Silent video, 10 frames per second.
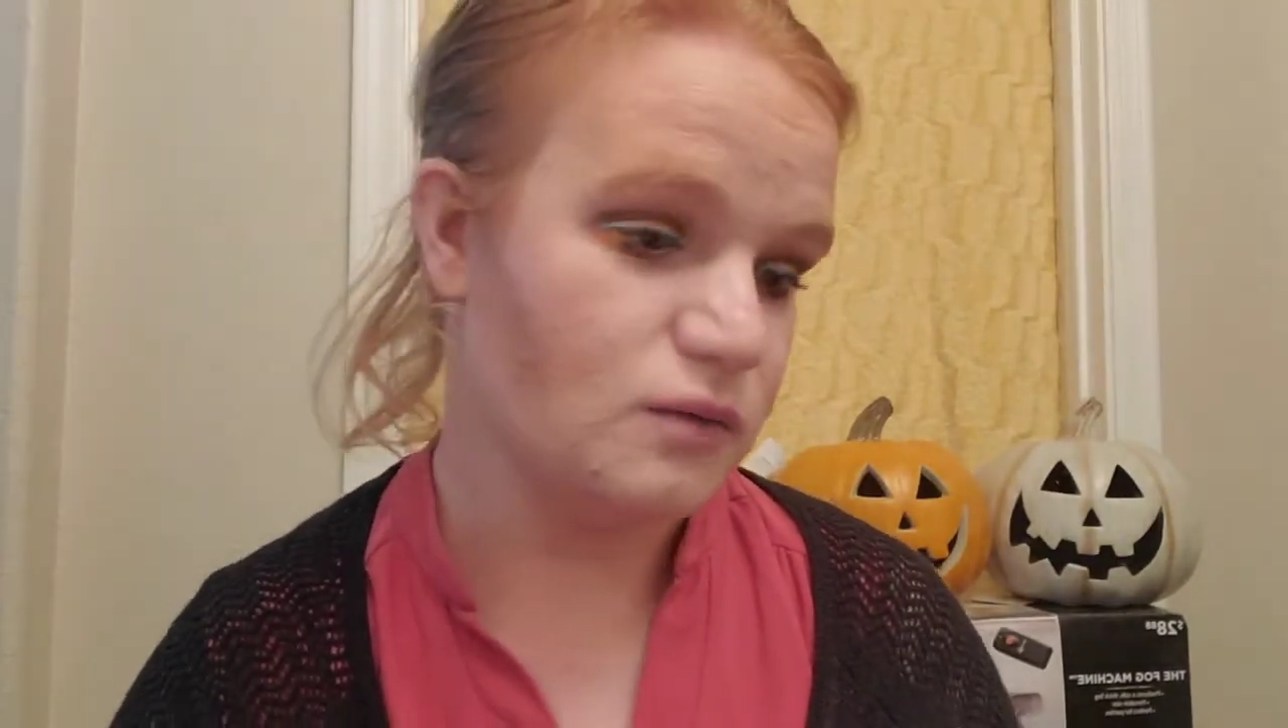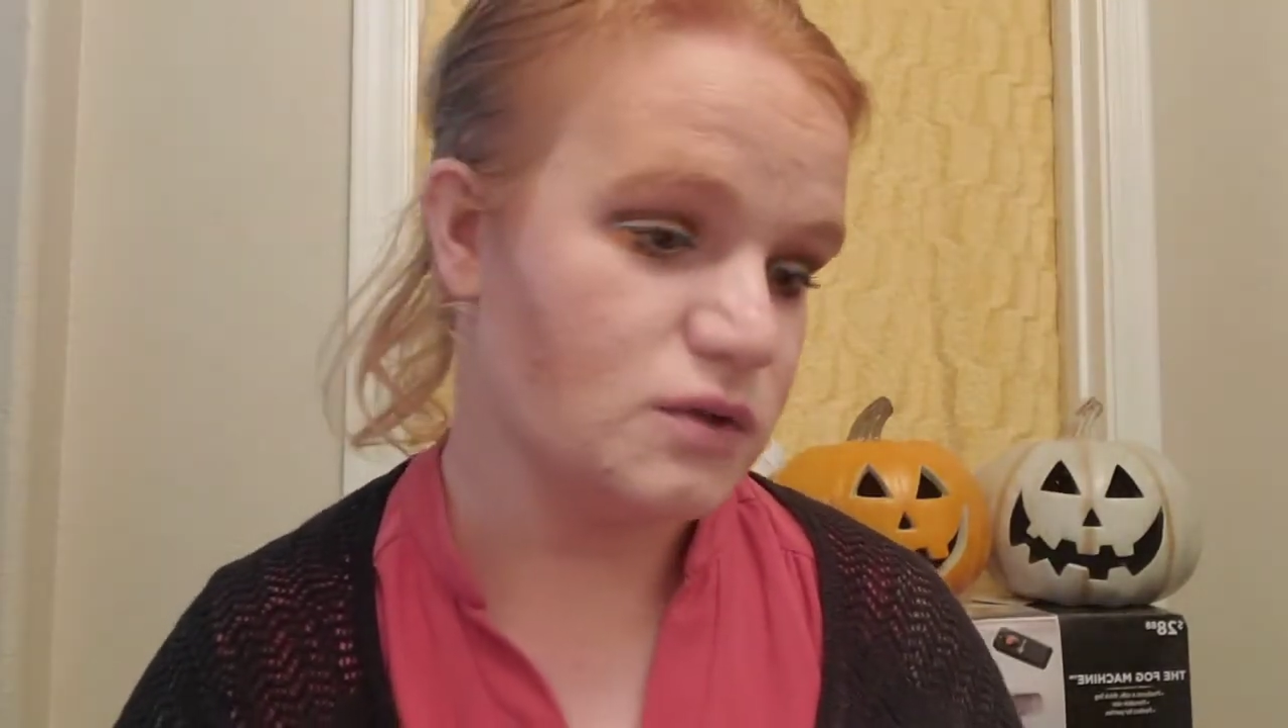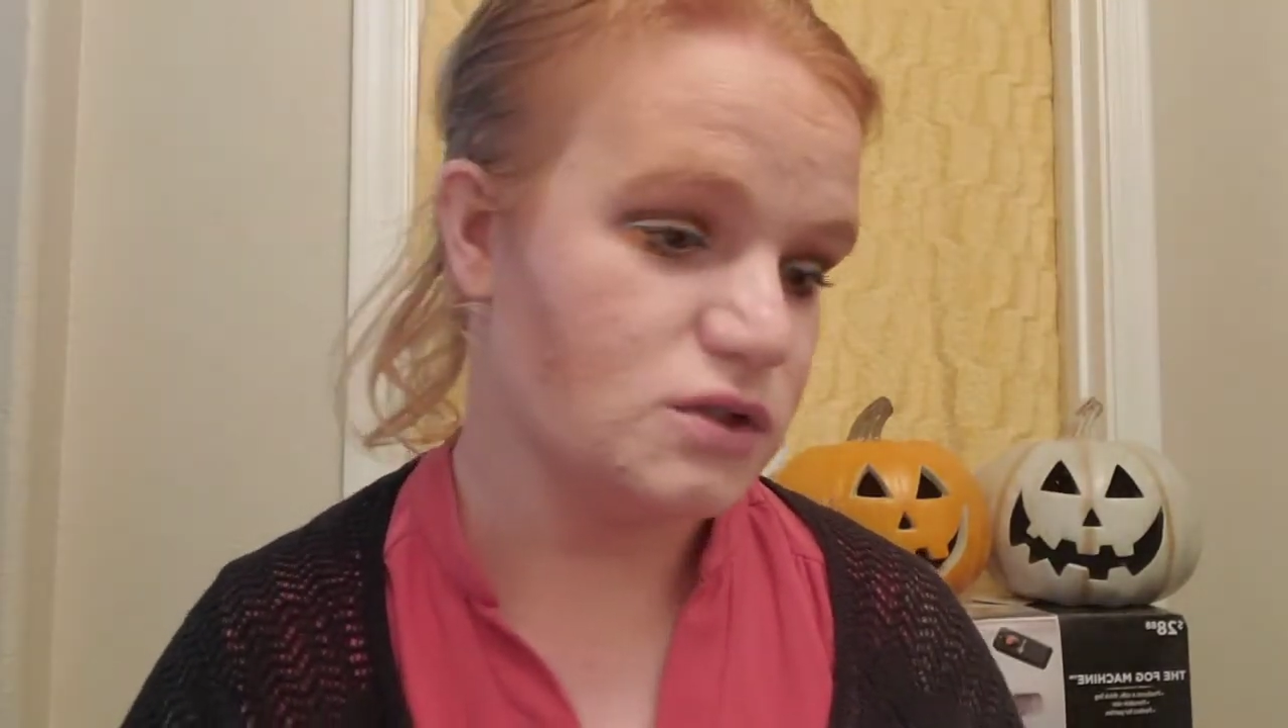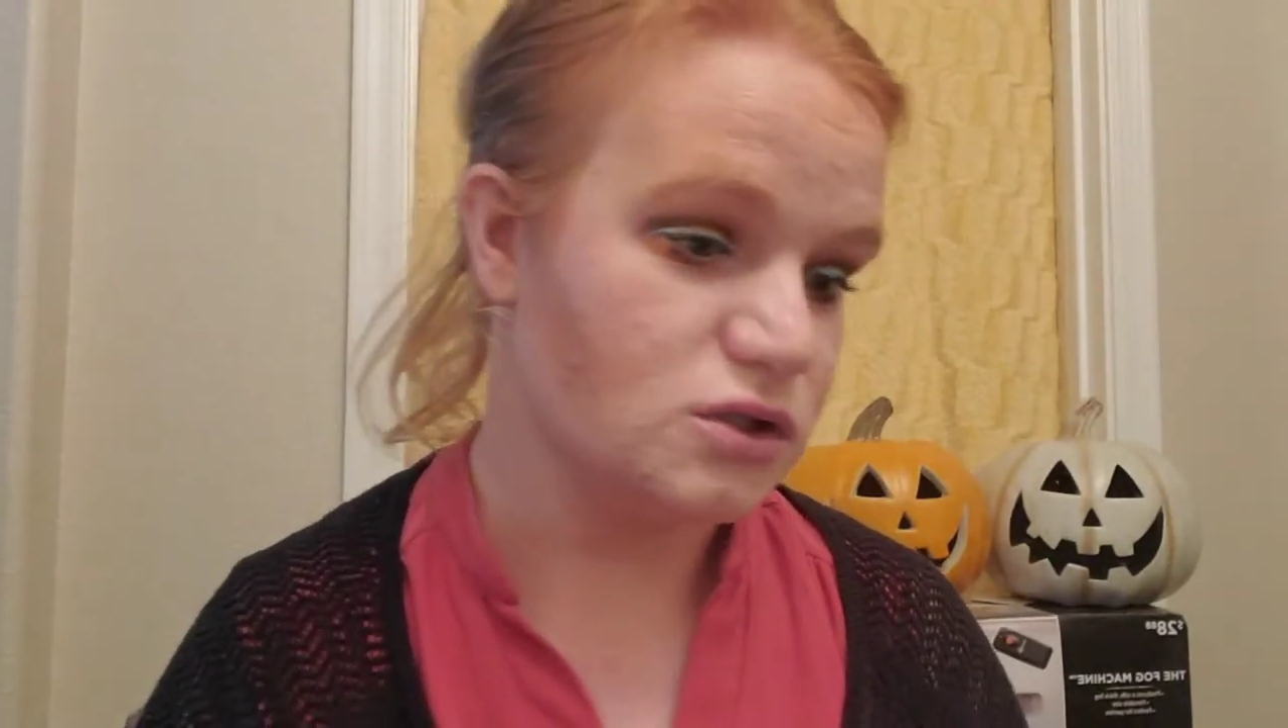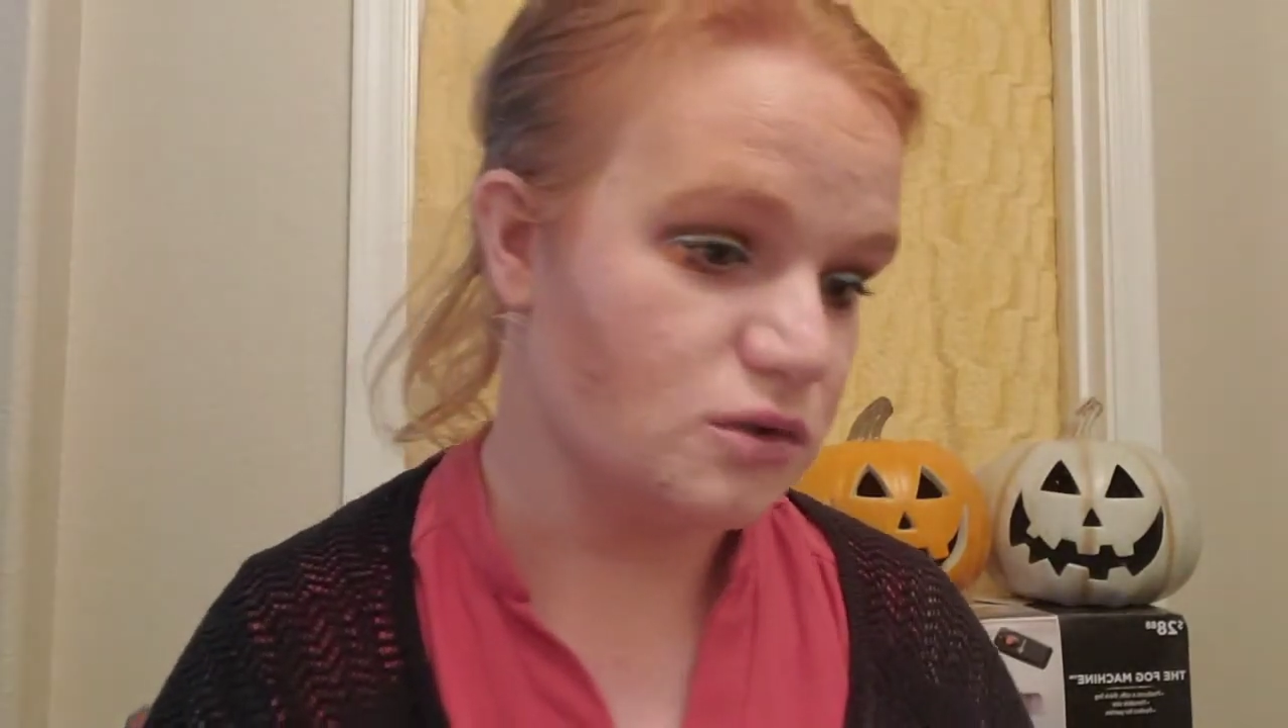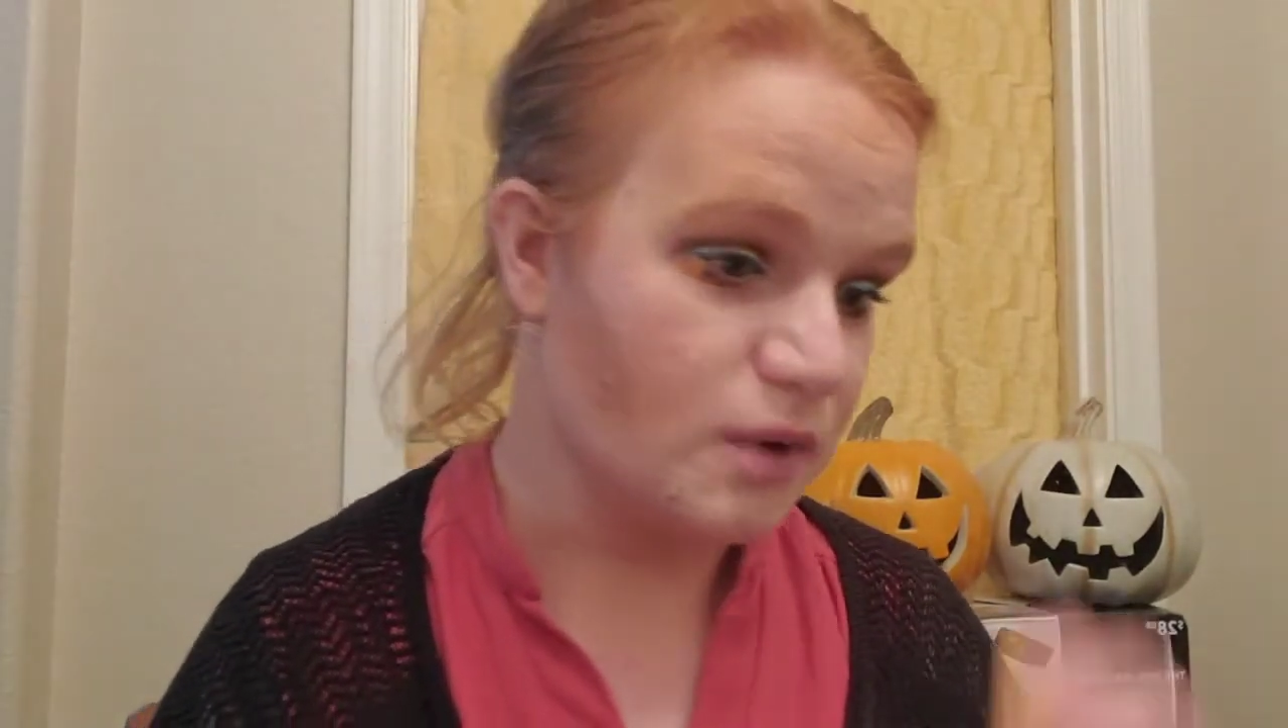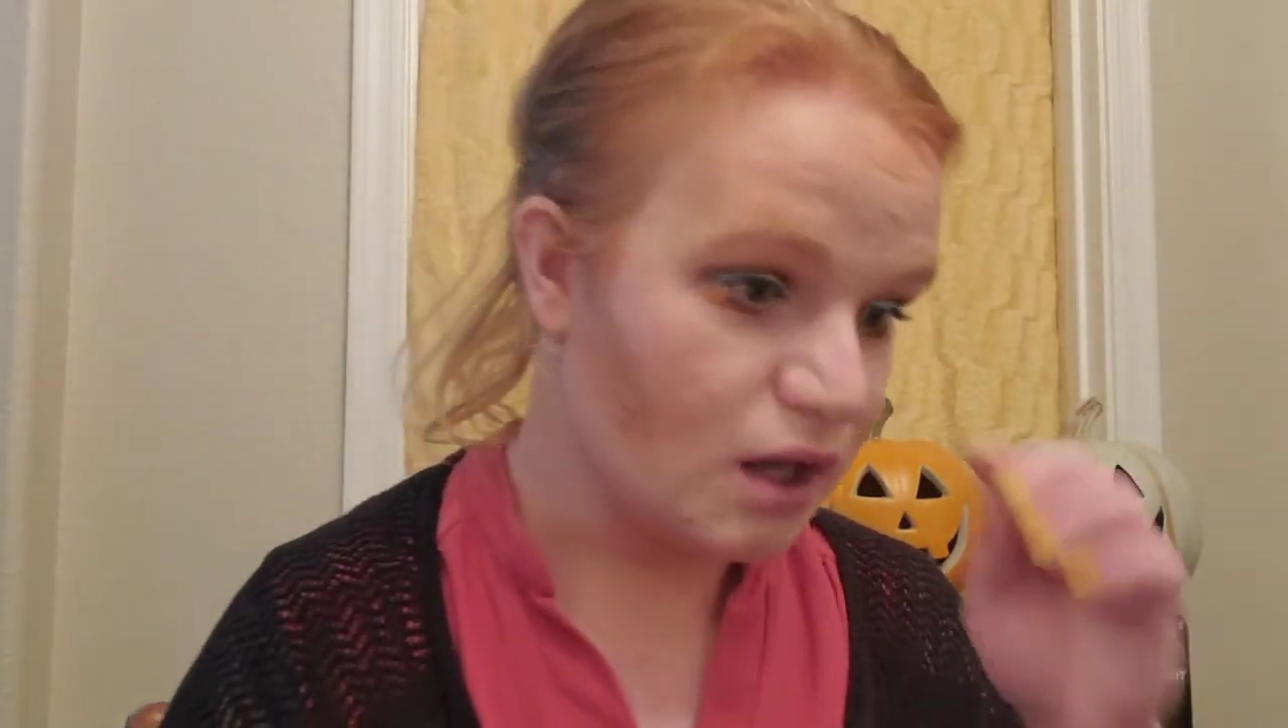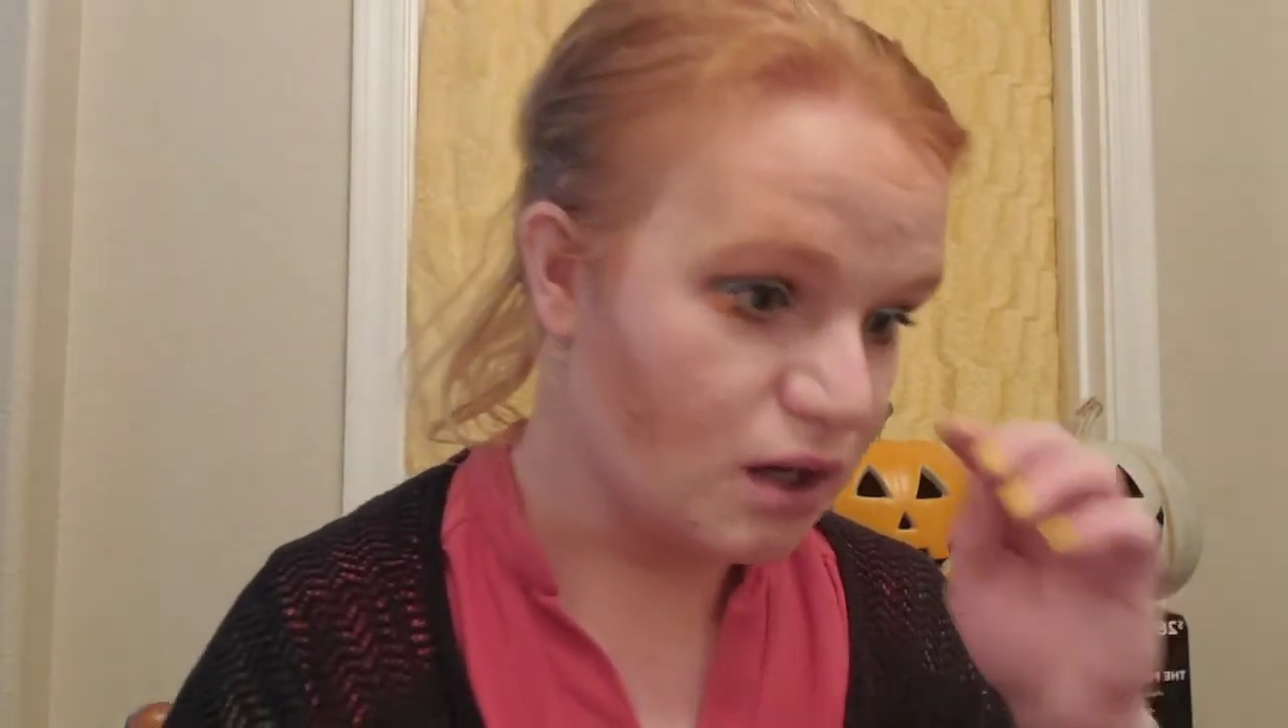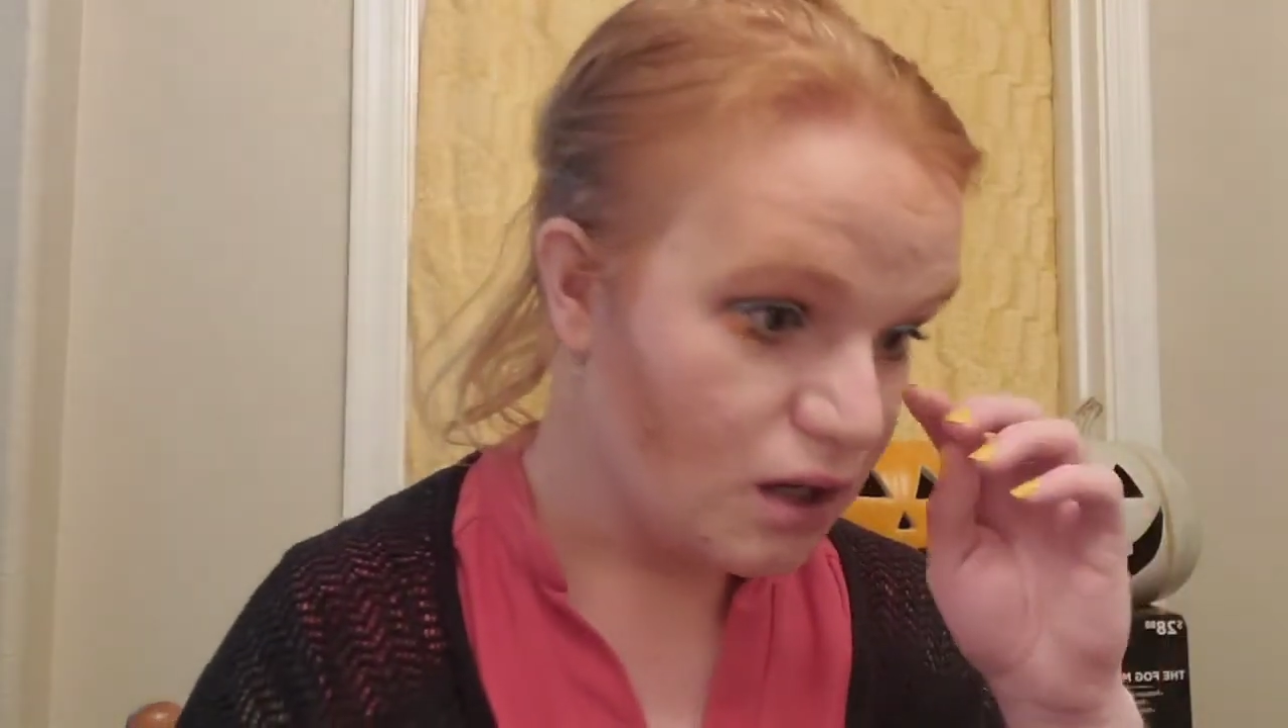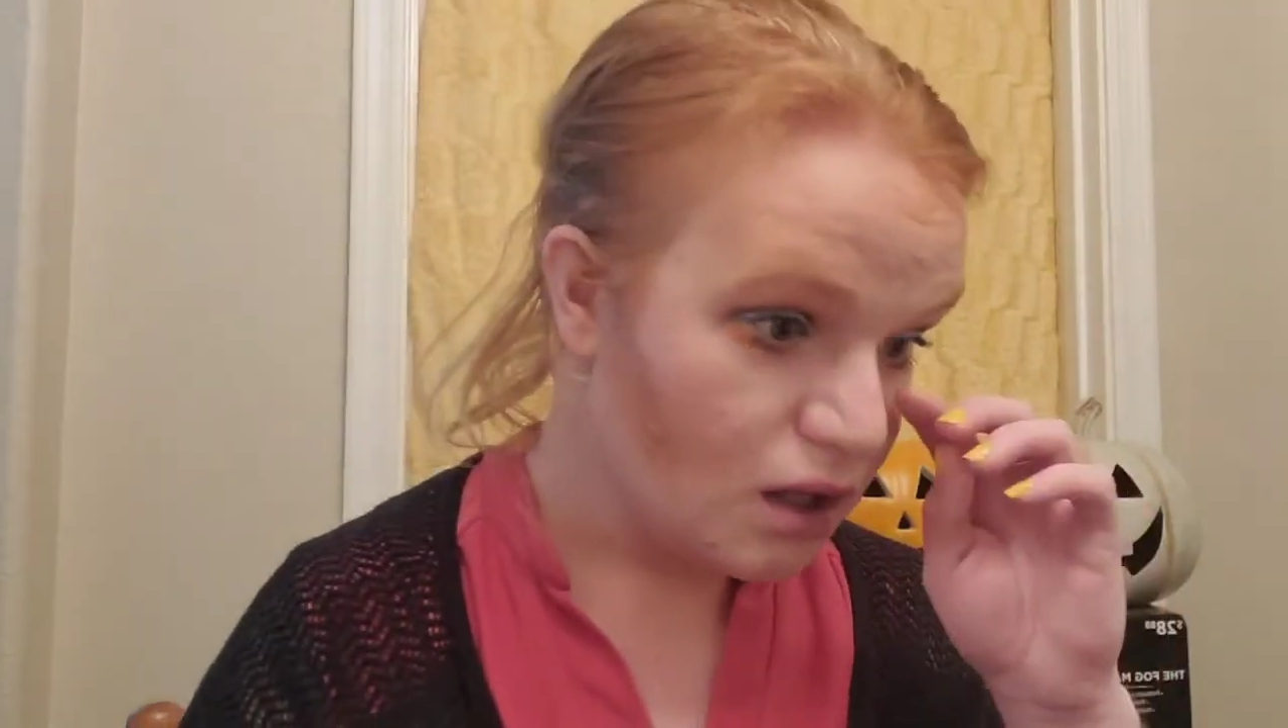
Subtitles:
was too bad.